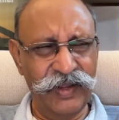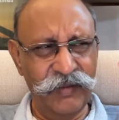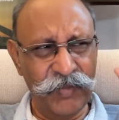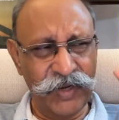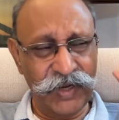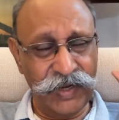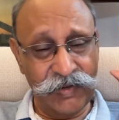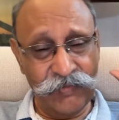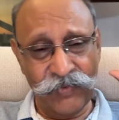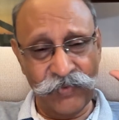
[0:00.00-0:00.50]

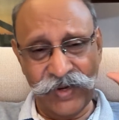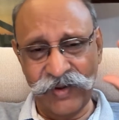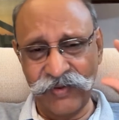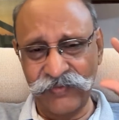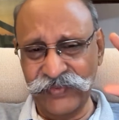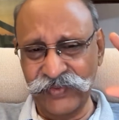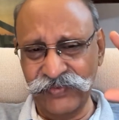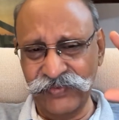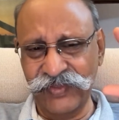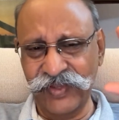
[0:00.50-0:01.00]
But one
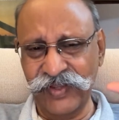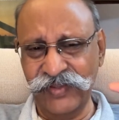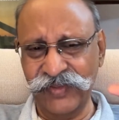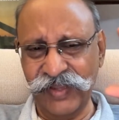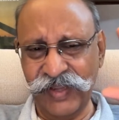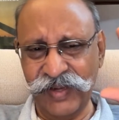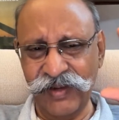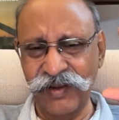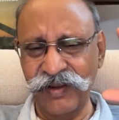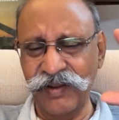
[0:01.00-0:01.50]
of these days
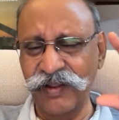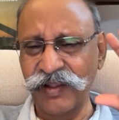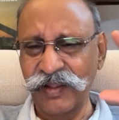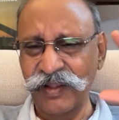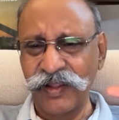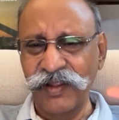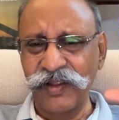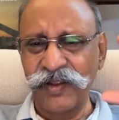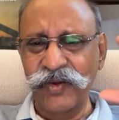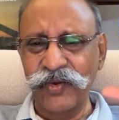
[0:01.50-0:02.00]
I'll
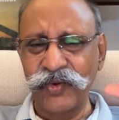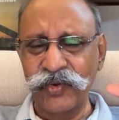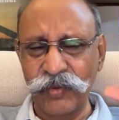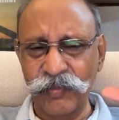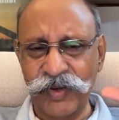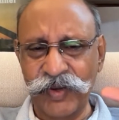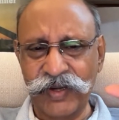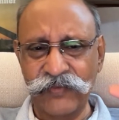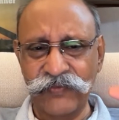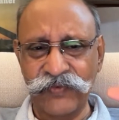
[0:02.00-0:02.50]
do a
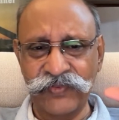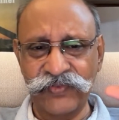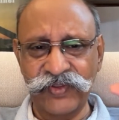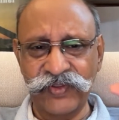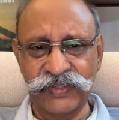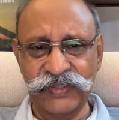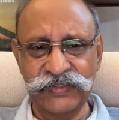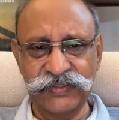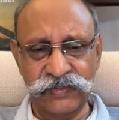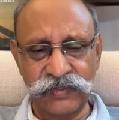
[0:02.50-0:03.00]
bit of
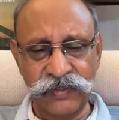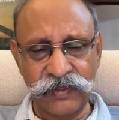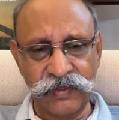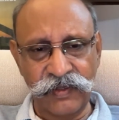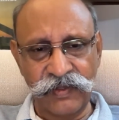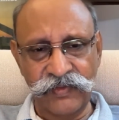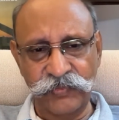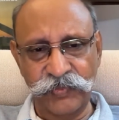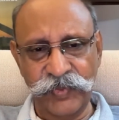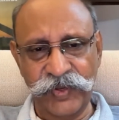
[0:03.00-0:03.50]
research,
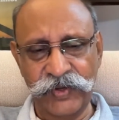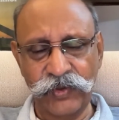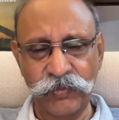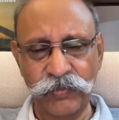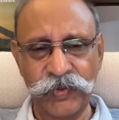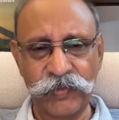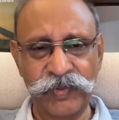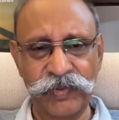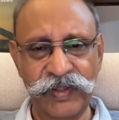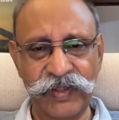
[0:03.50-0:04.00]
speak to
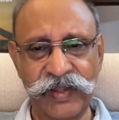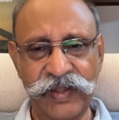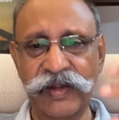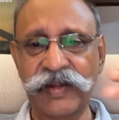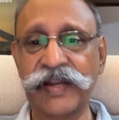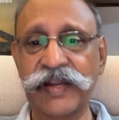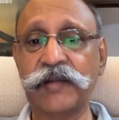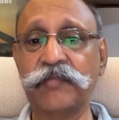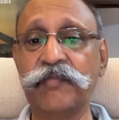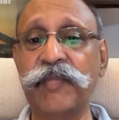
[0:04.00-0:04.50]
people there,
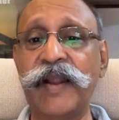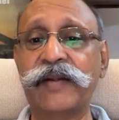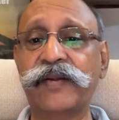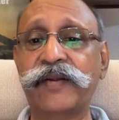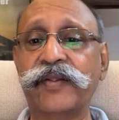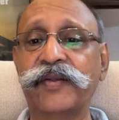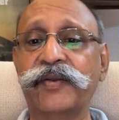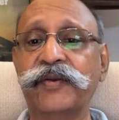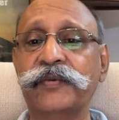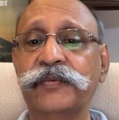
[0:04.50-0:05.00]
and get back
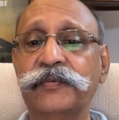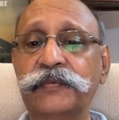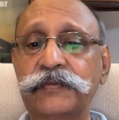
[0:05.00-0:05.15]
to you.